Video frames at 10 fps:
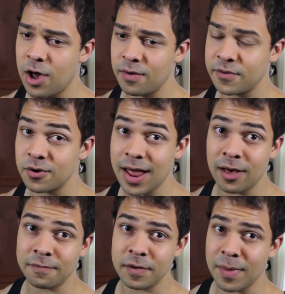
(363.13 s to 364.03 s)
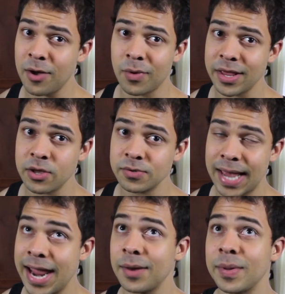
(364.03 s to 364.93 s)
how if you're an elf you might want to use
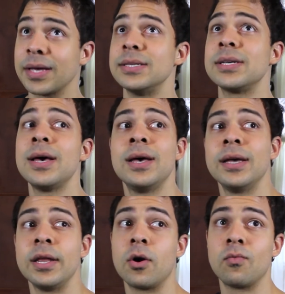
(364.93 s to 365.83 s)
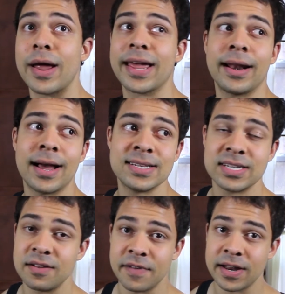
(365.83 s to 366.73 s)
8 because you don't recognize
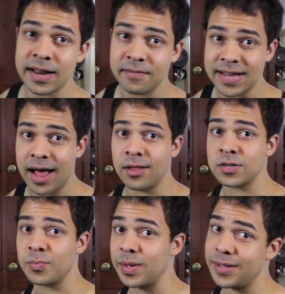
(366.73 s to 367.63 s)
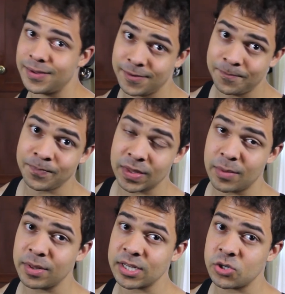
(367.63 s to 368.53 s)
the divinity of Talos, but I'm
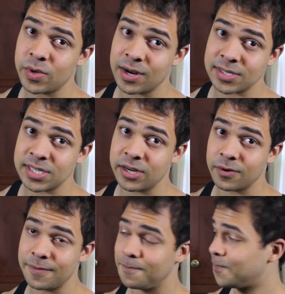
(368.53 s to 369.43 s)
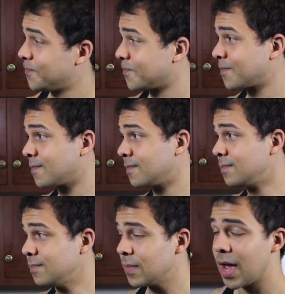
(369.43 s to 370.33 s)
going to let you in on a secret.
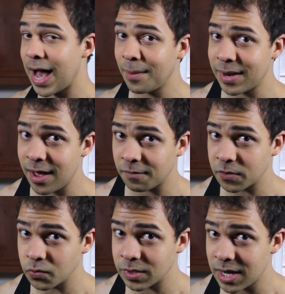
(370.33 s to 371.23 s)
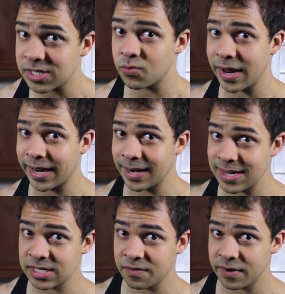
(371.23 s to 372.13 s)
I'm an elf who does
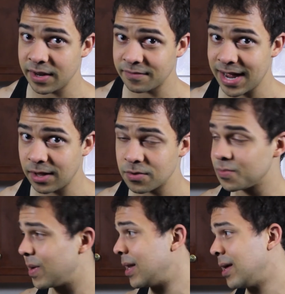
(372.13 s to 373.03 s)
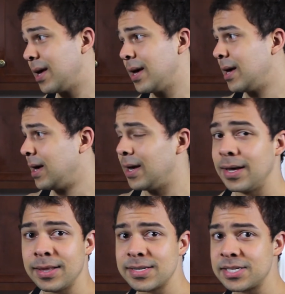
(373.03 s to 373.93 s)
recognize the divinity of Talos, but
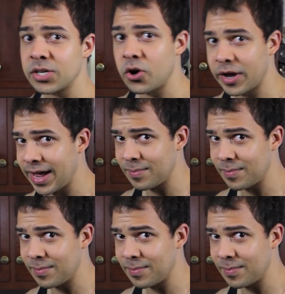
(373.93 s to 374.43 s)
this is a cooking